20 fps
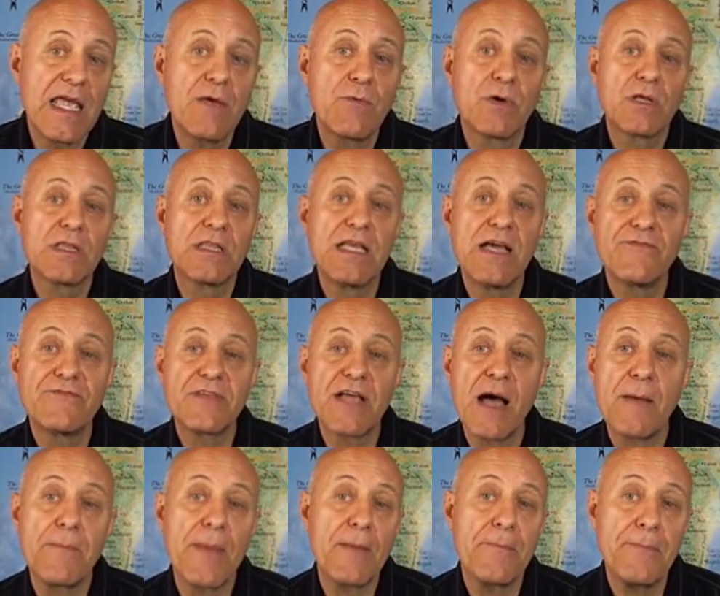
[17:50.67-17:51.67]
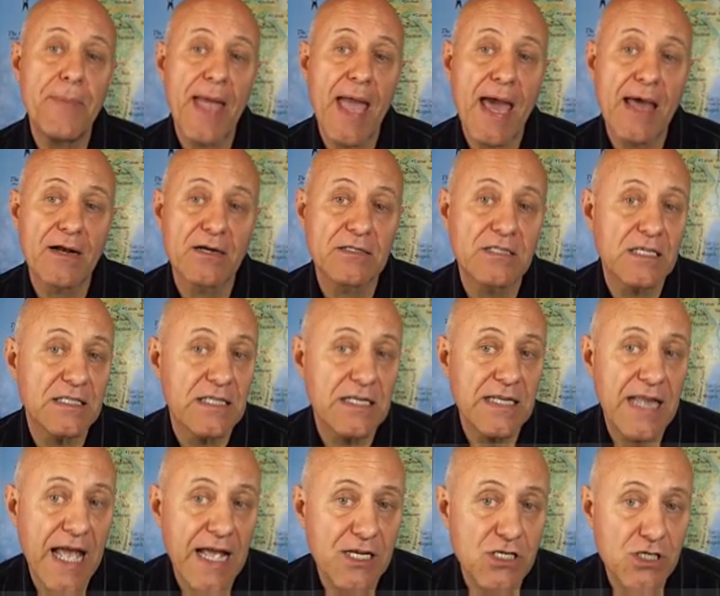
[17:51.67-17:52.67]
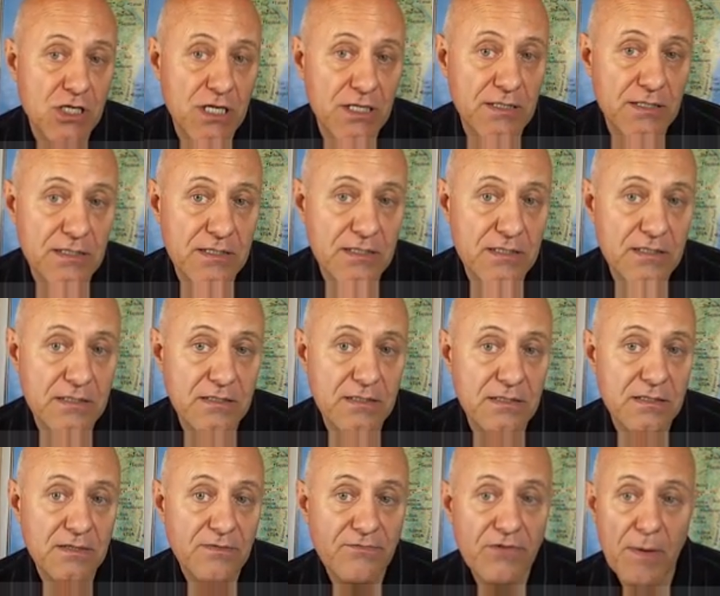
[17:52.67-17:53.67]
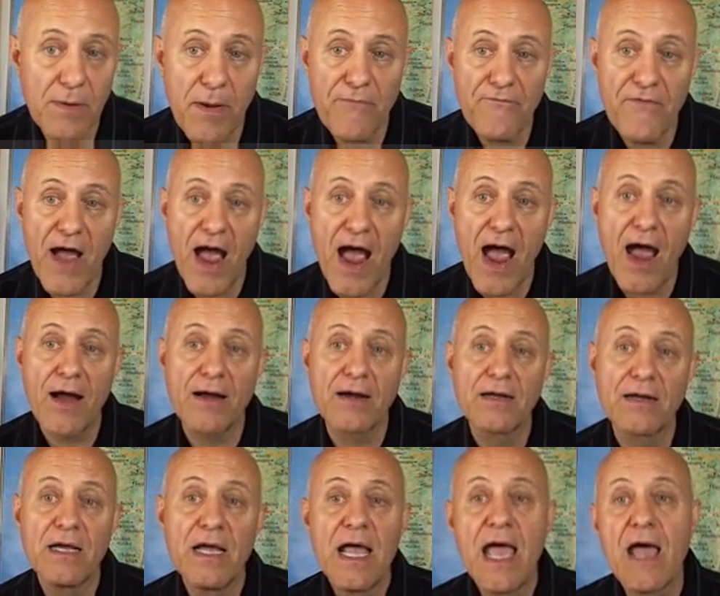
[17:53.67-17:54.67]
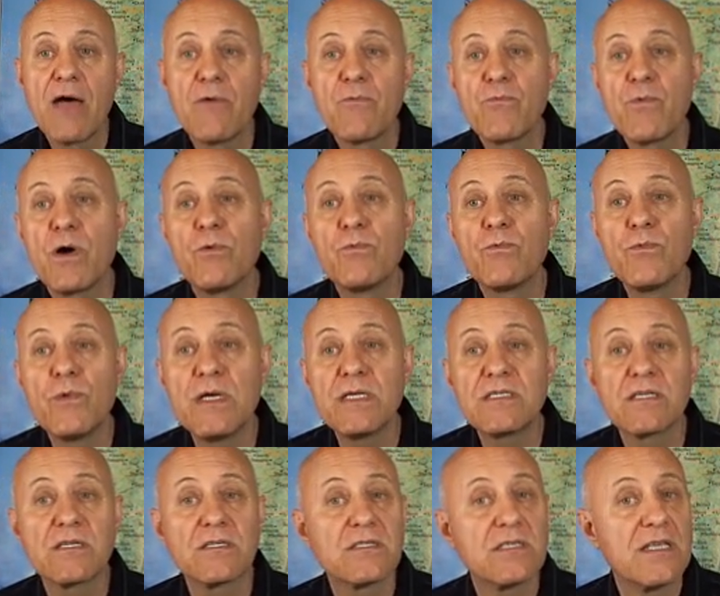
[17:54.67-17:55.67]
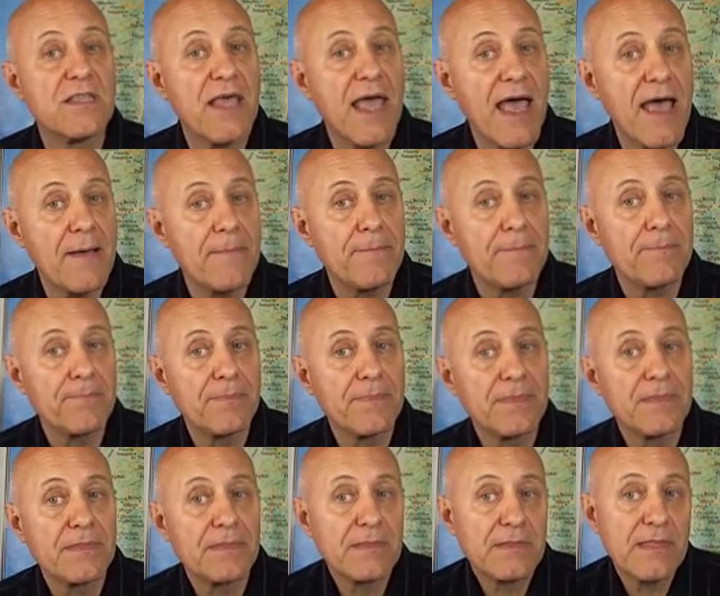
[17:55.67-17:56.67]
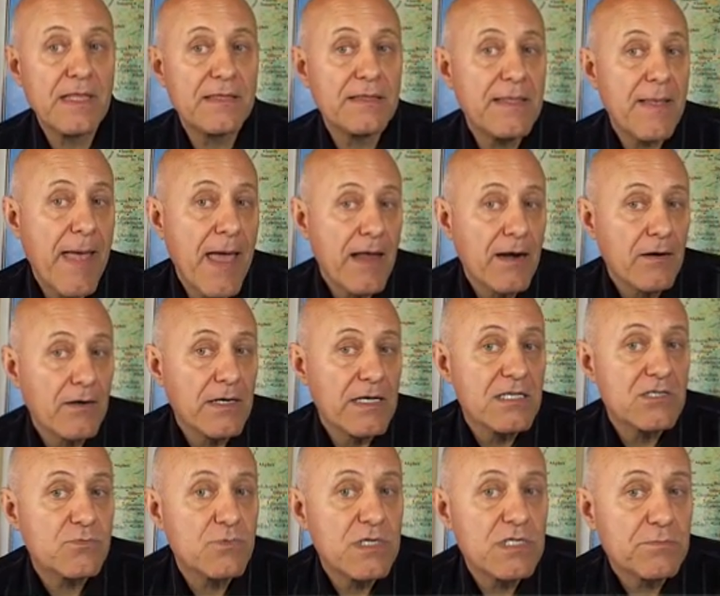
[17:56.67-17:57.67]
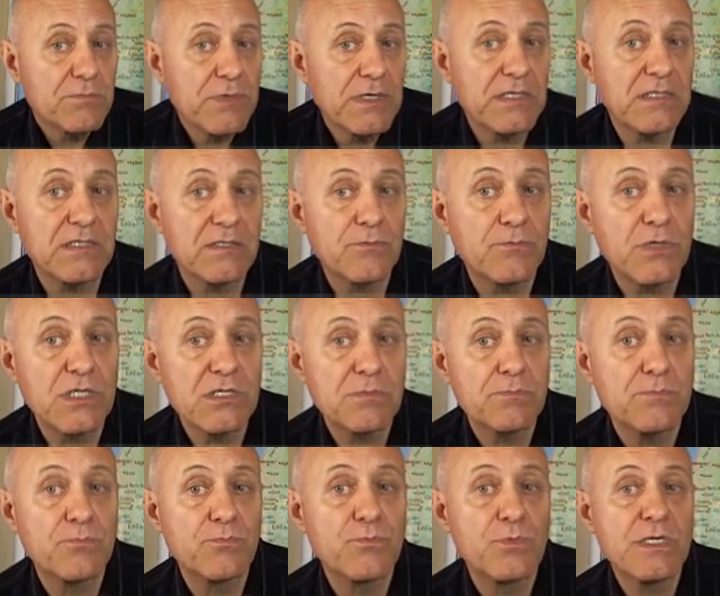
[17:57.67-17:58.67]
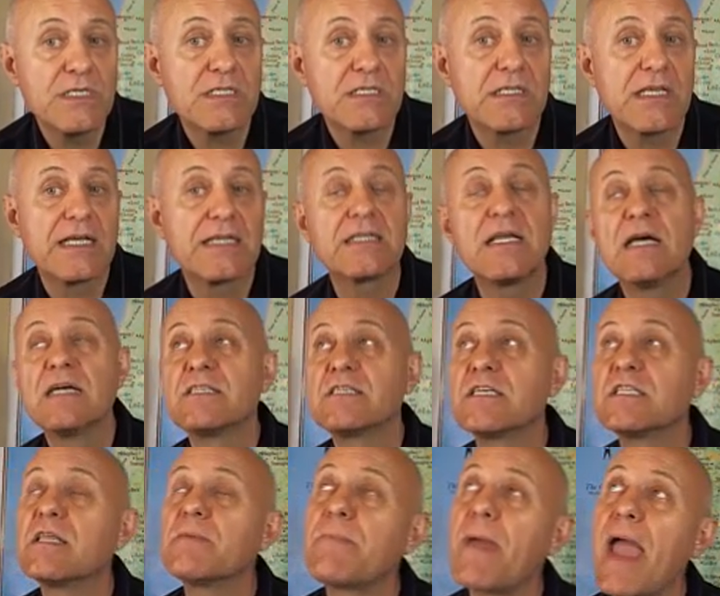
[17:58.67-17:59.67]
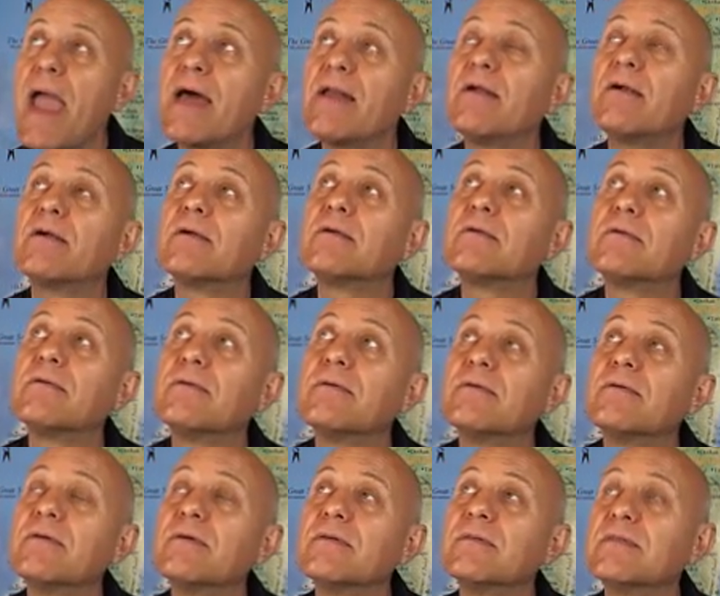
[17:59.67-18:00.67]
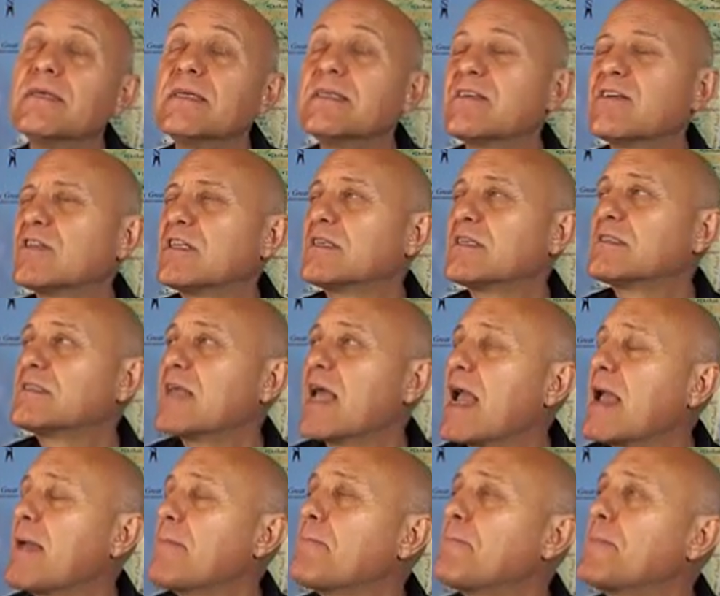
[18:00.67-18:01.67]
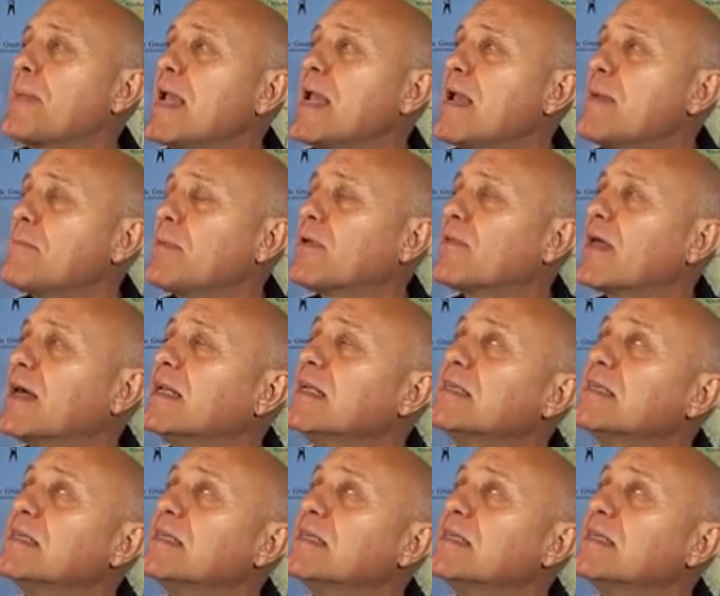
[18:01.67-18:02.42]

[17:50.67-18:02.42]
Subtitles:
will lift up a banner to the nations from afar and will whistle to them. The banner, he's whistling to the banner. These are the same people that